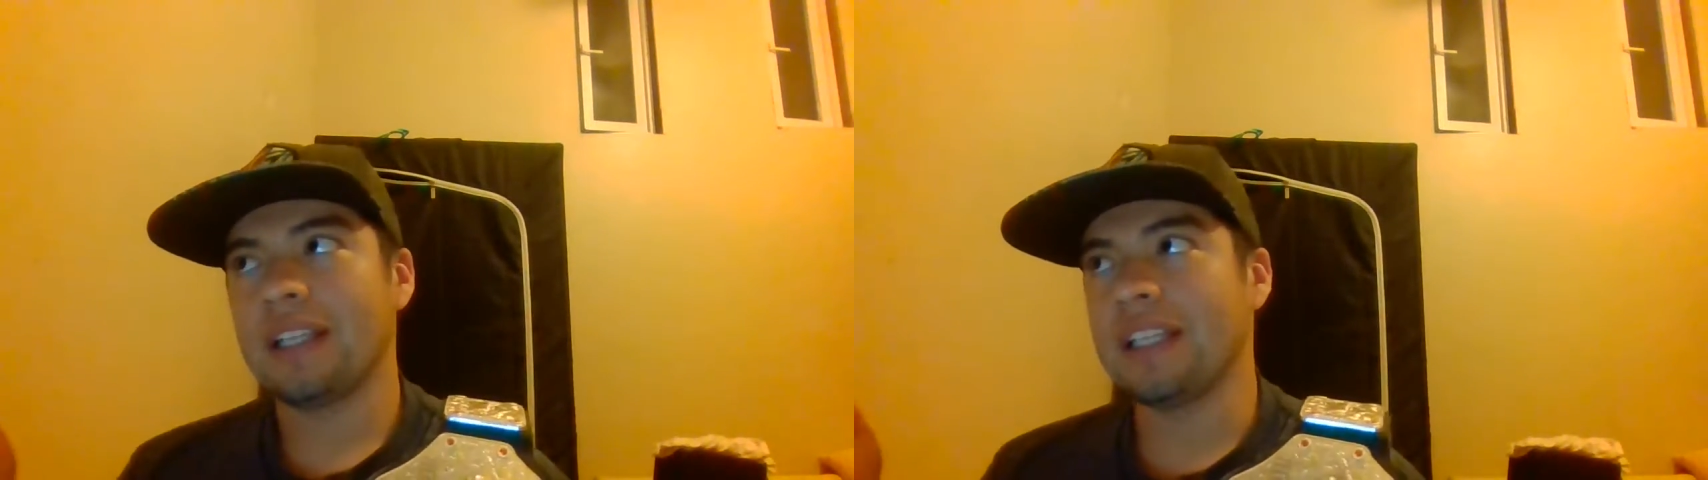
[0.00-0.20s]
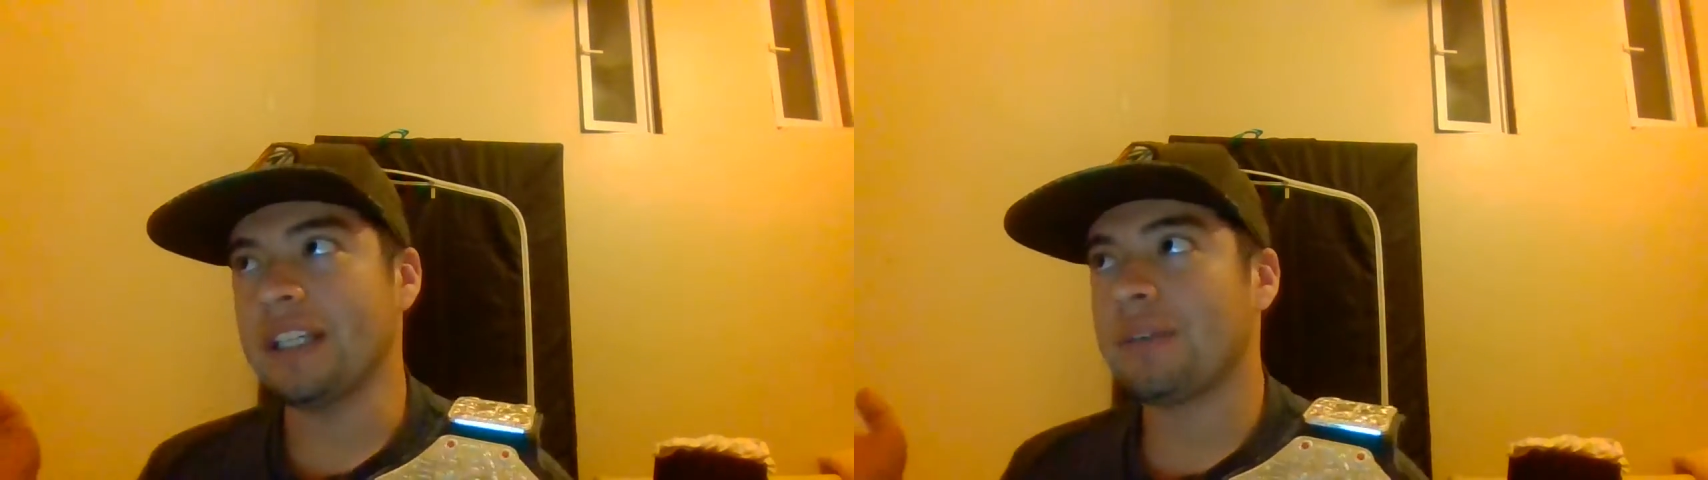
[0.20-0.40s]

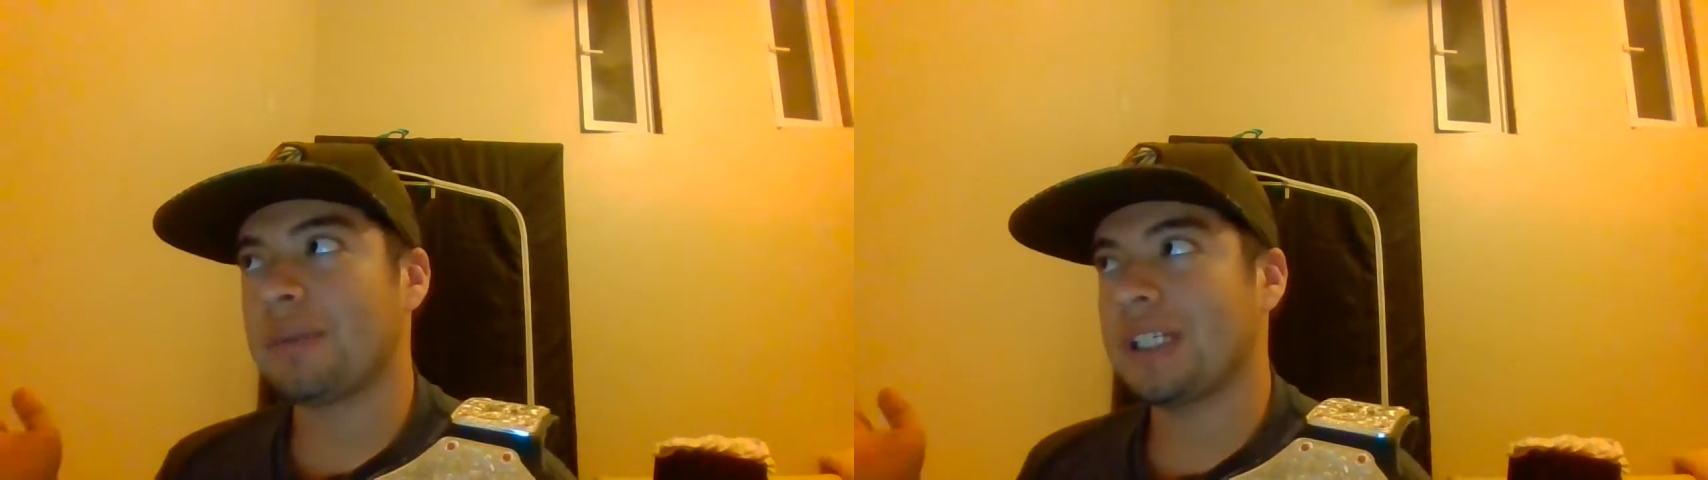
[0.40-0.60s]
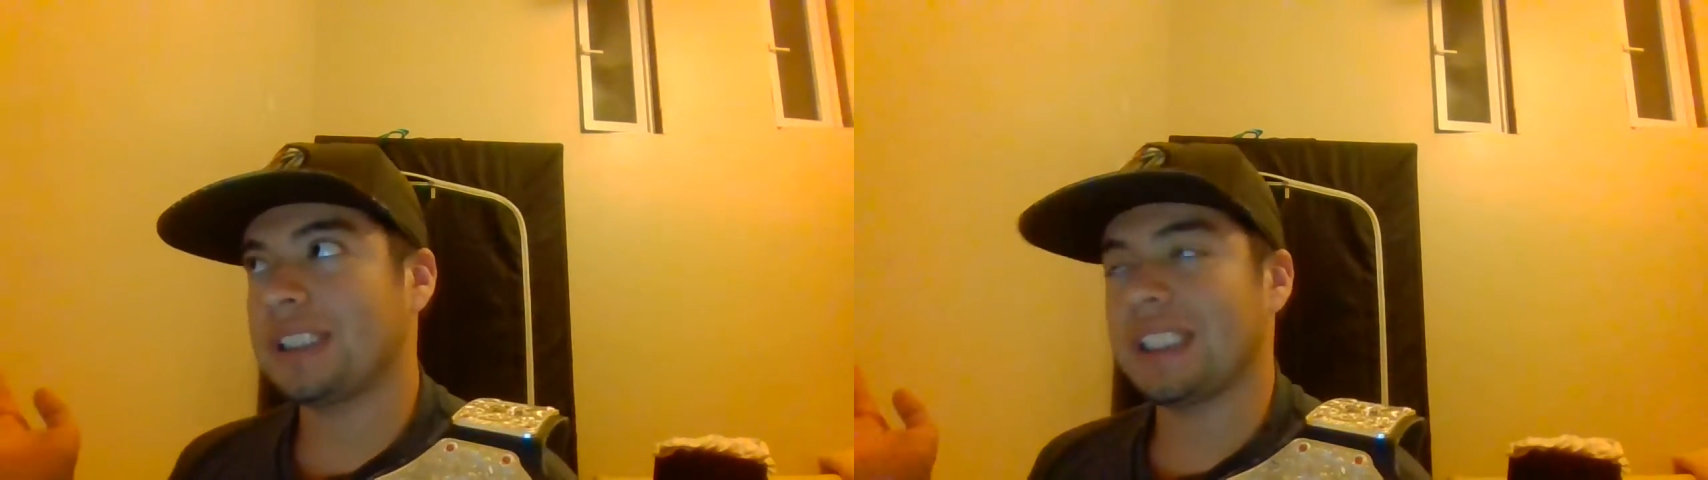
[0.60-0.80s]
Leo
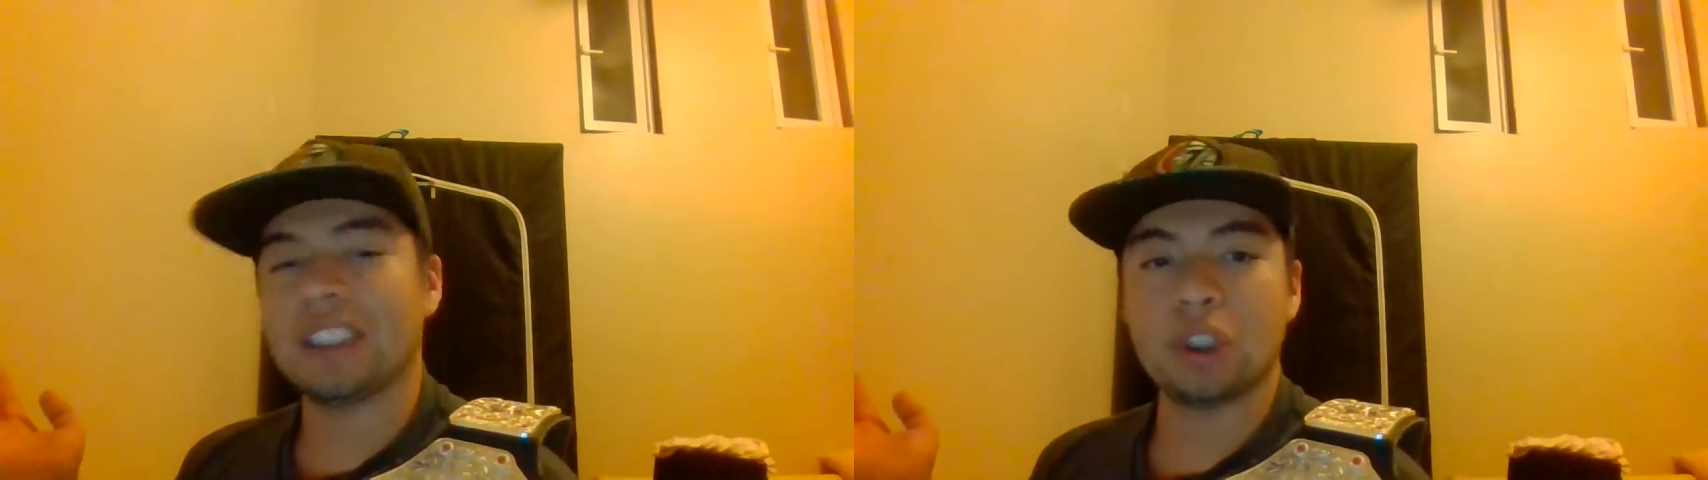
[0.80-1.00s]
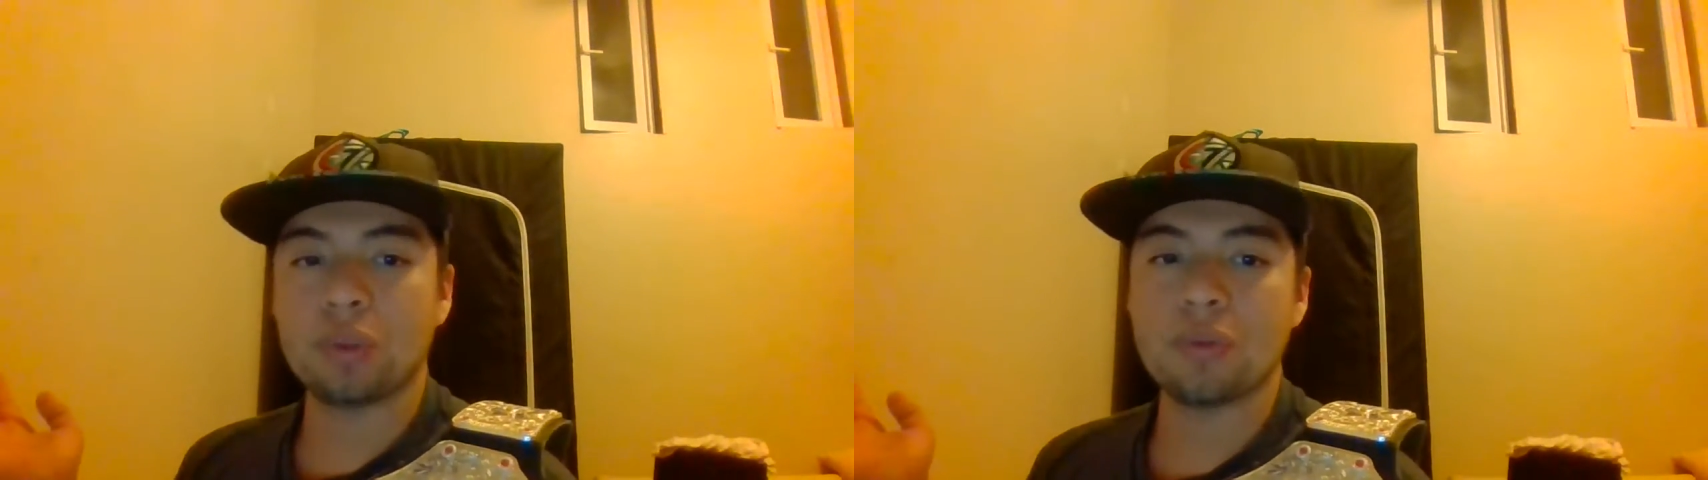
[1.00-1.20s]
Rush
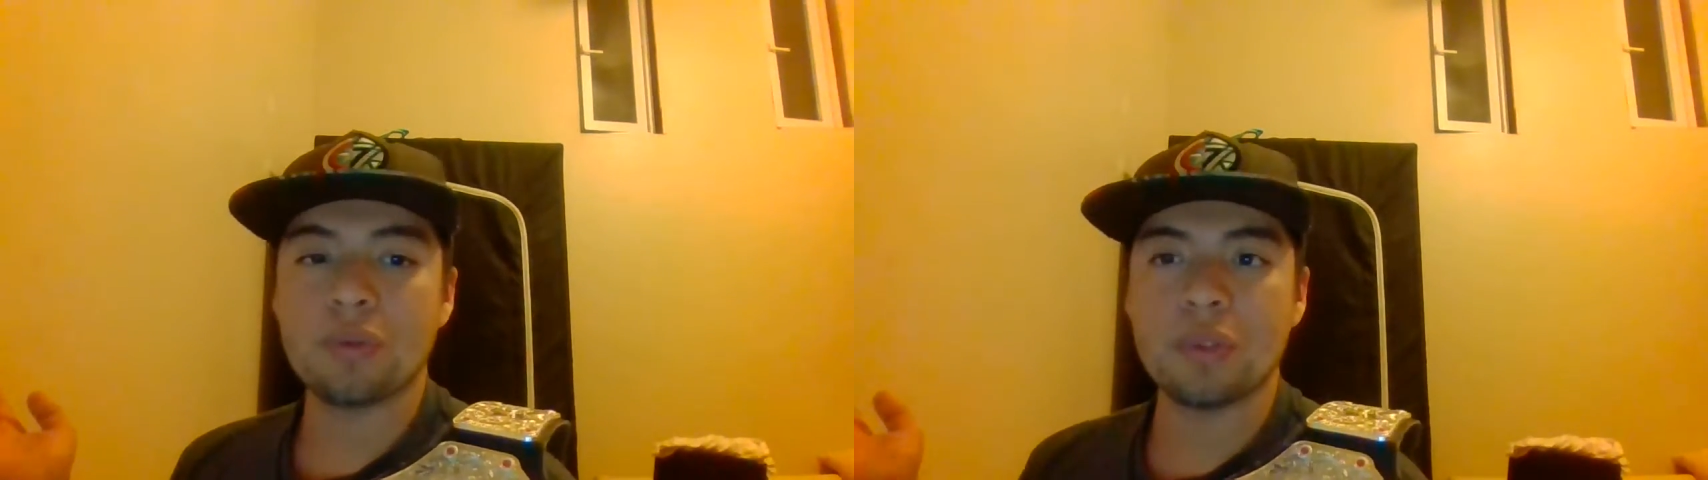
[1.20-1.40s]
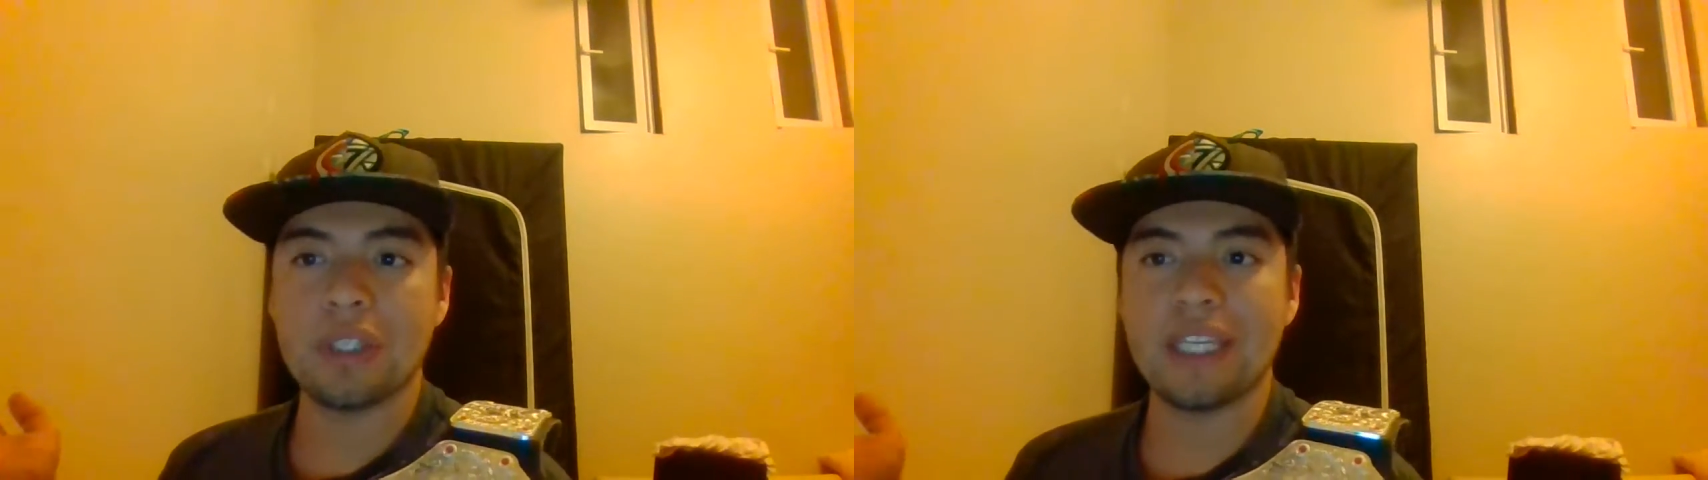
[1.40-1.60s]
and
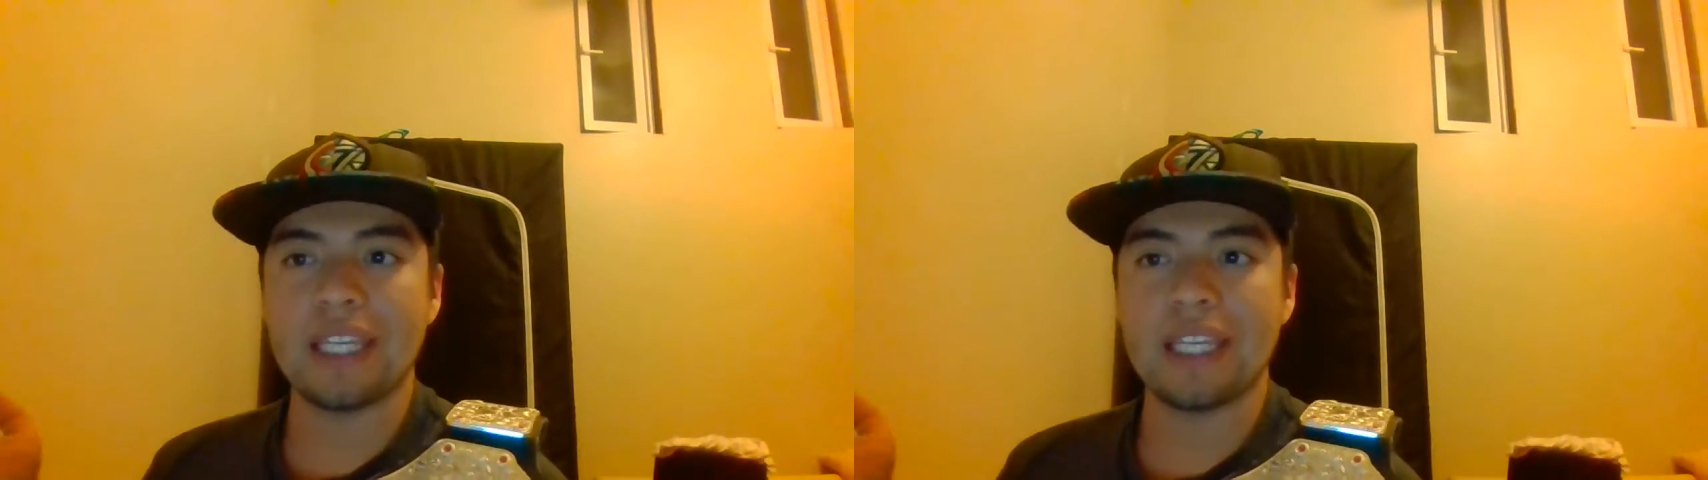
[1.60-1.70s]
Drew